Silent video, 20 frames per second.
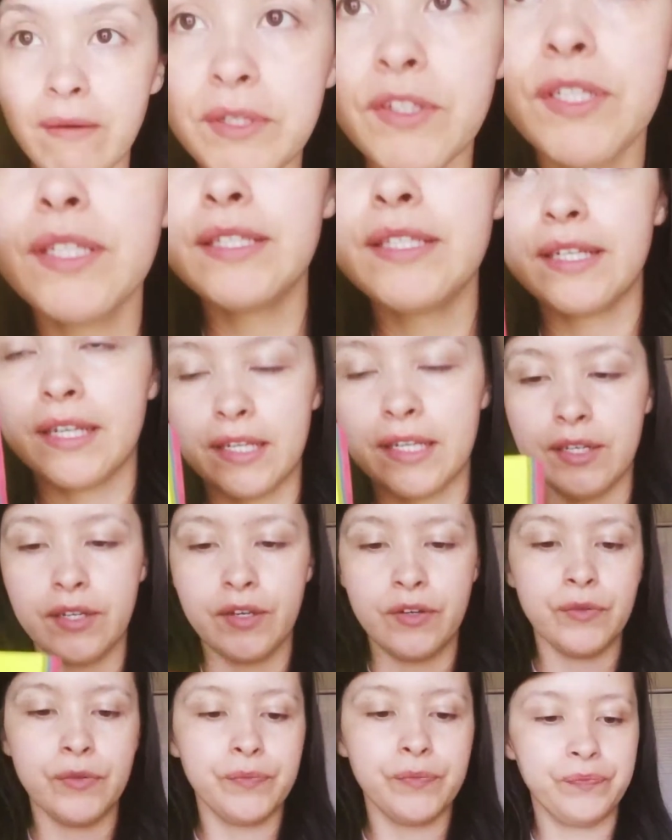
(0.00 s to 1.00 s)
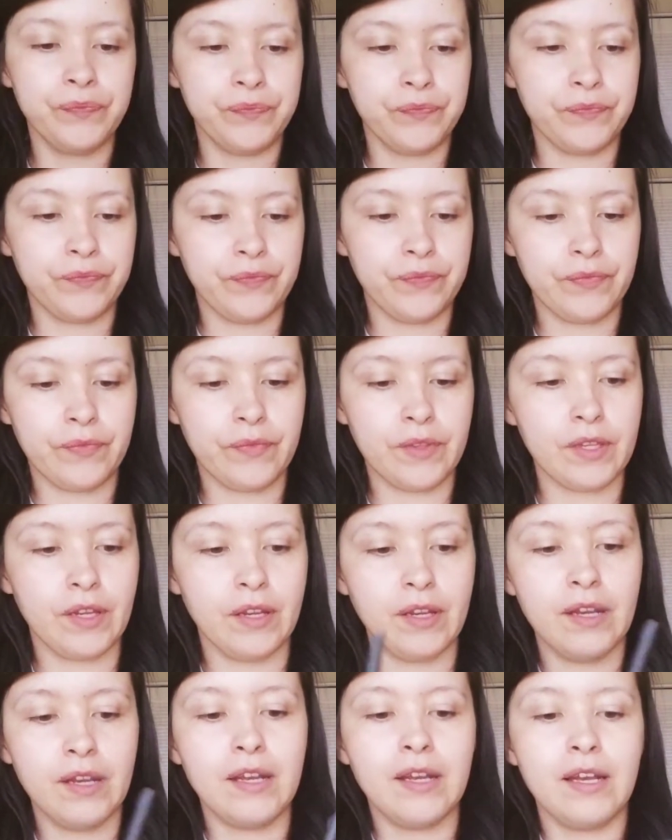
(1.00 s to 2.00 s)
your sticky note,
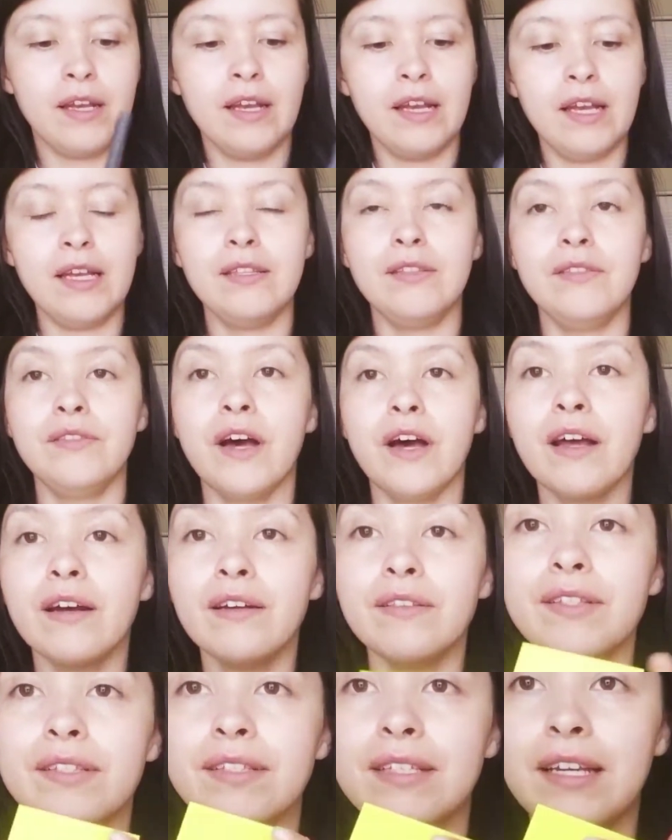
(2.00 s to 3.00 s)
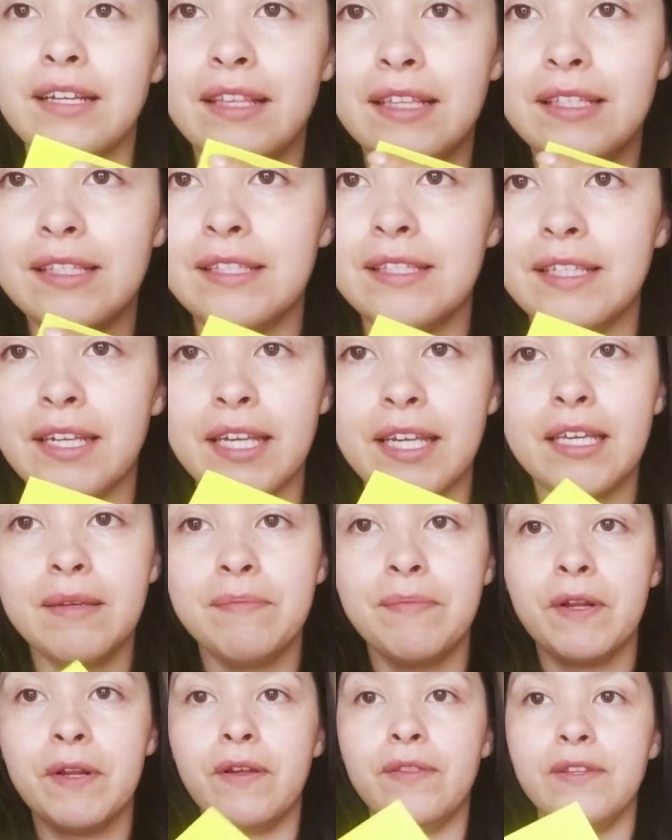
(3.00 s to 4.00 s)
and not on the side that's sticky,
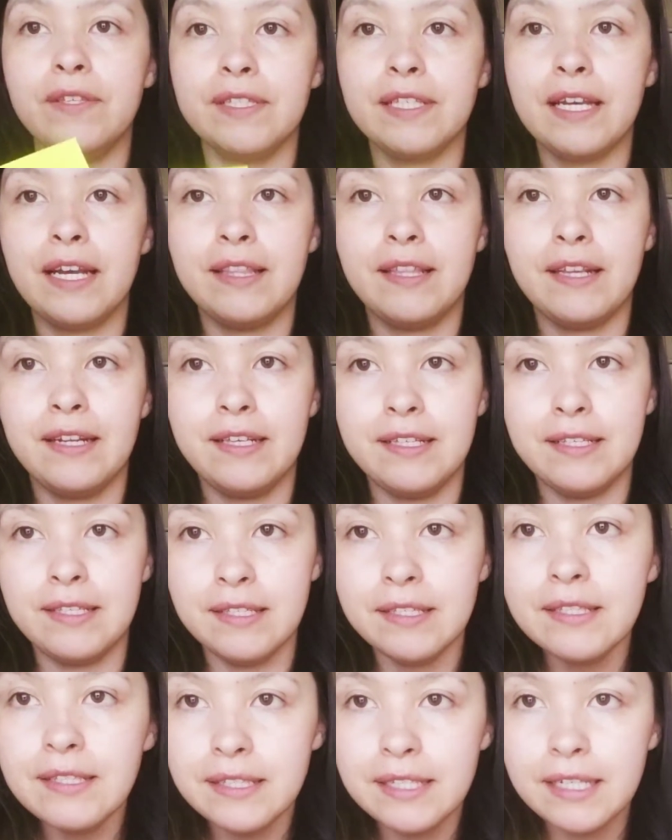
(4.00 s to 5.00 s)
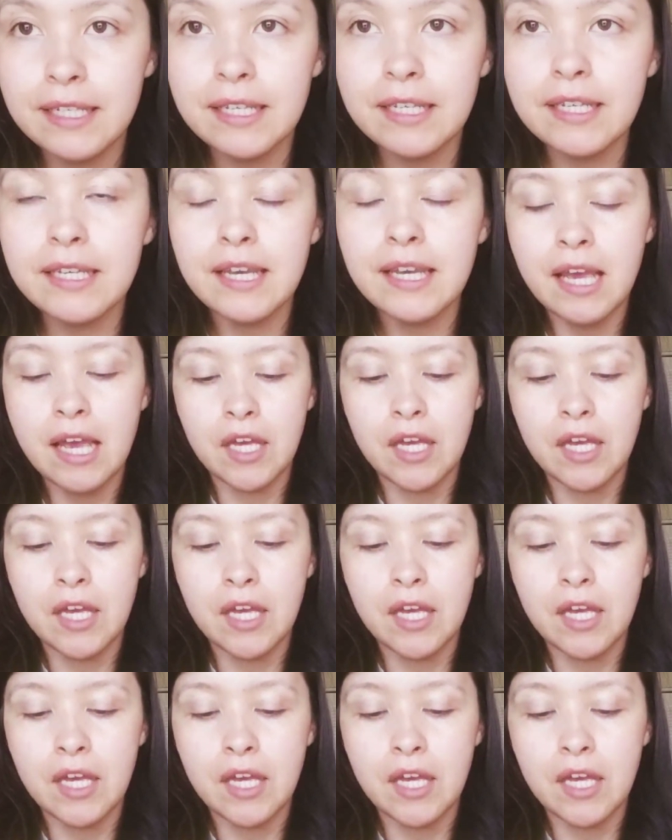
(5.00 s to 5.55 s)
but on the side that isn't sticky,